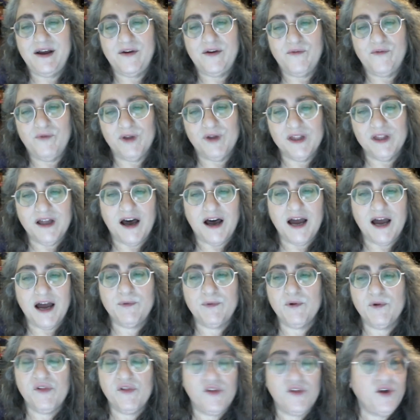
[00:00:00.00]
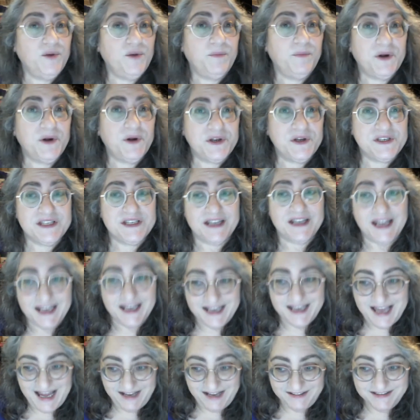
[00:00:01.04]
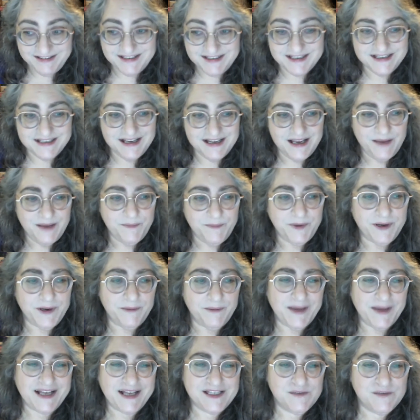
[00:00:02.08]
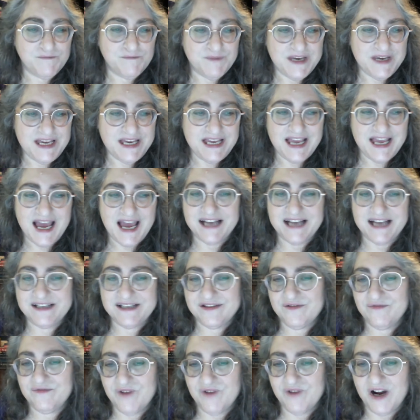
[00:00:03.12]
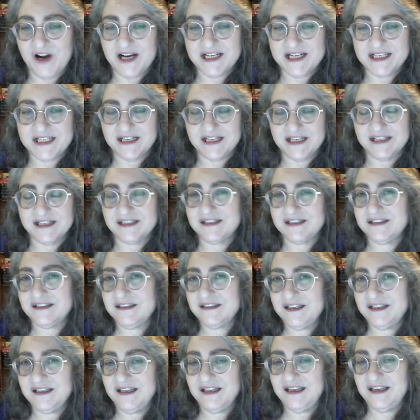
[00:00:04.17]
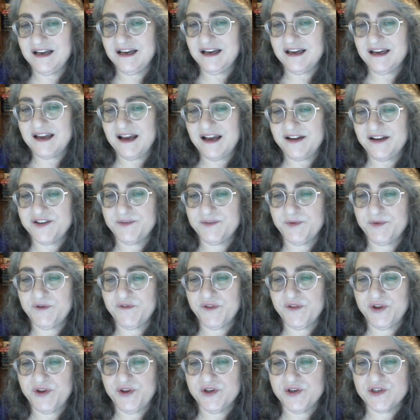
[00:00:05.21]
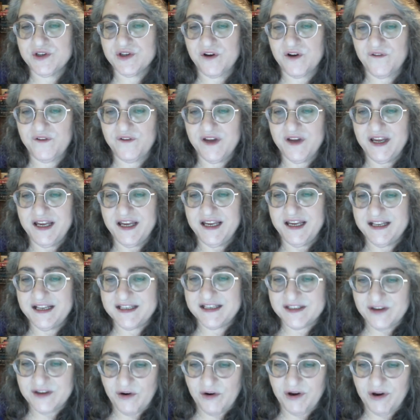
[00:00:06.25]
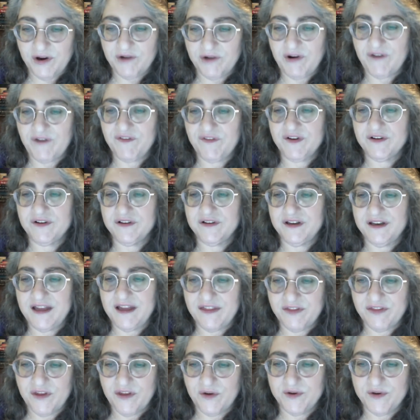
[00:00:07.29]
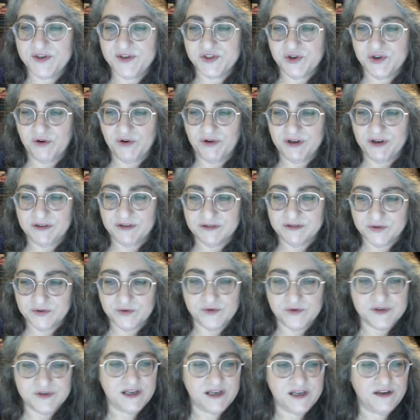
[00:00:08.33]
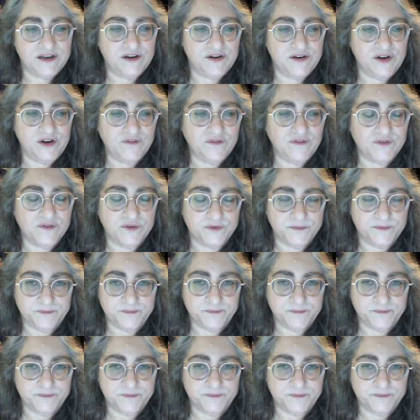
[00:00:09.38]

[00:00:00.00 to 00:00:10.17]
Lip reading: reliable third-person accounts, but it makes me, as the writer, clearly accountable for the use of historiographical and ethnohistorical tools in a novel.